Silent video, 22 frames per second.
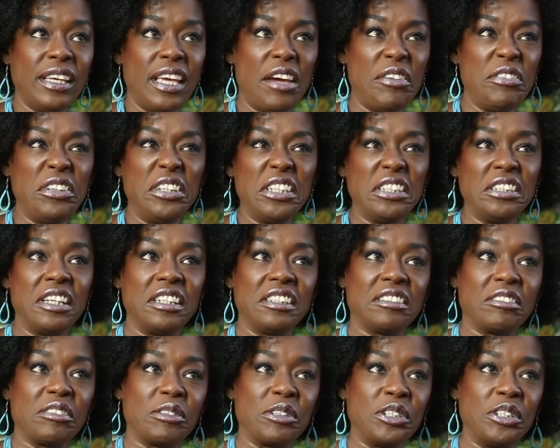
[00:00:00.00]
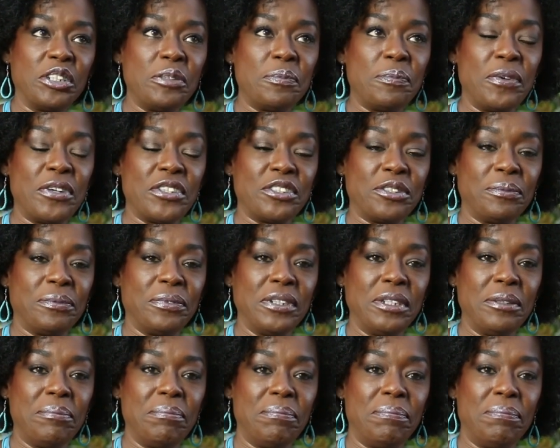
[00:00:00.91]
Everything that could
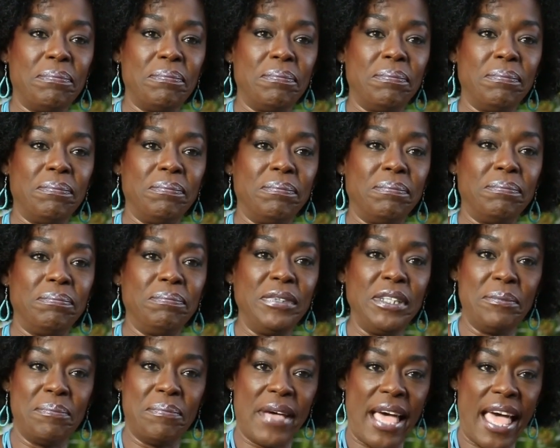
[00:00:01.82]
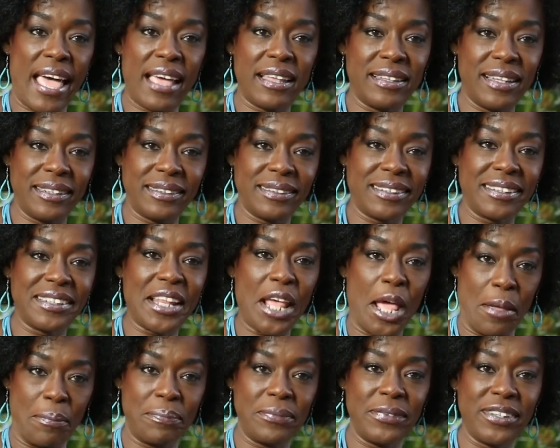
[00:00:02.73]
possibly be bad that could
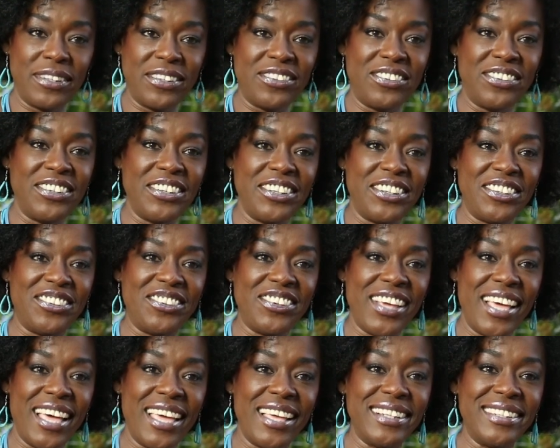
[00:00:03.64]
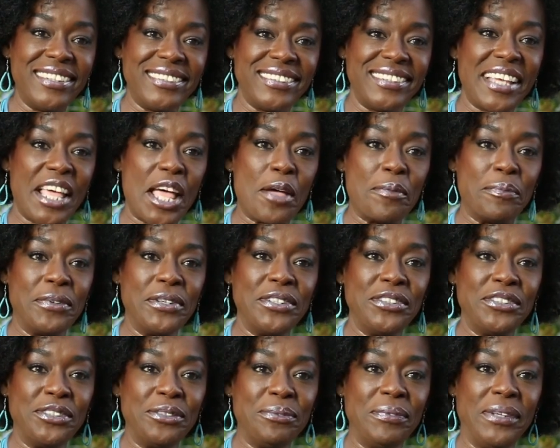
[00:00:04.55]
happen to a child
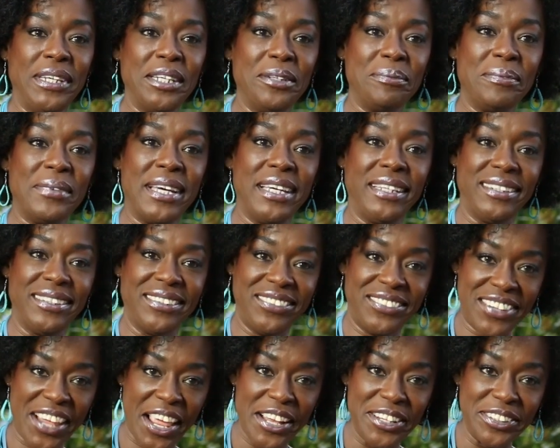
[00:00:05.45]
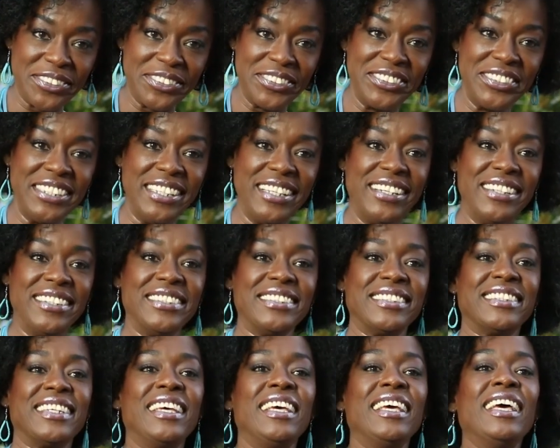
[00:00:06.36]
happened to me in my childhood
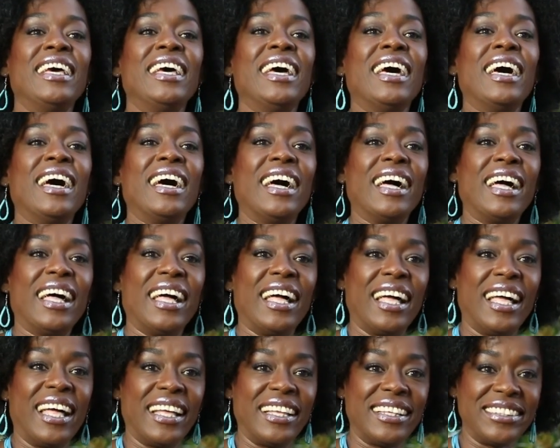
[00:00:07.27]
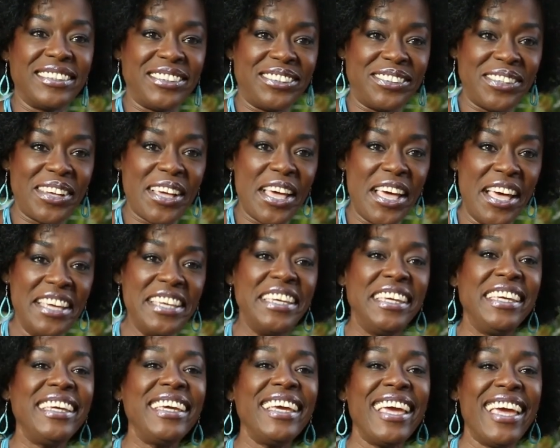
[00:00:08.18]
years. So
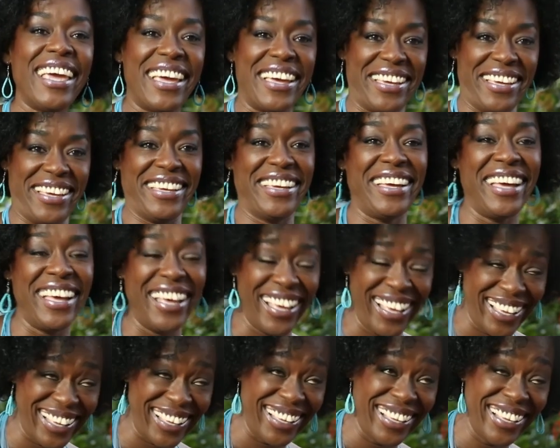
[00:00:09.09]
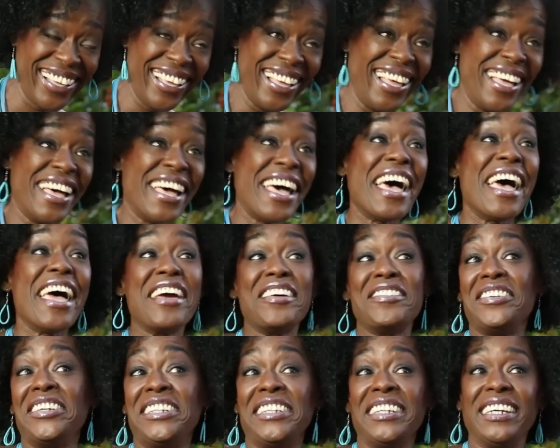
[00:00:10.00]
yeah,
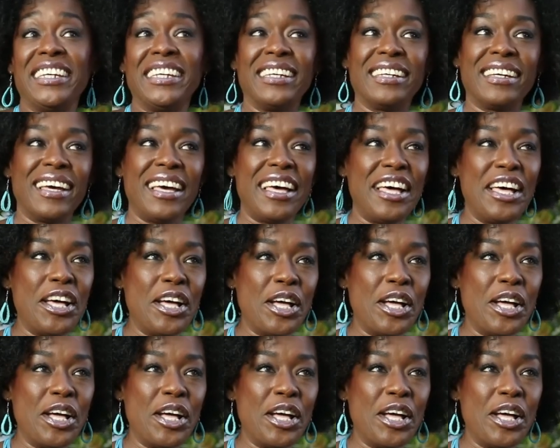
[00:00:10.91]
everything.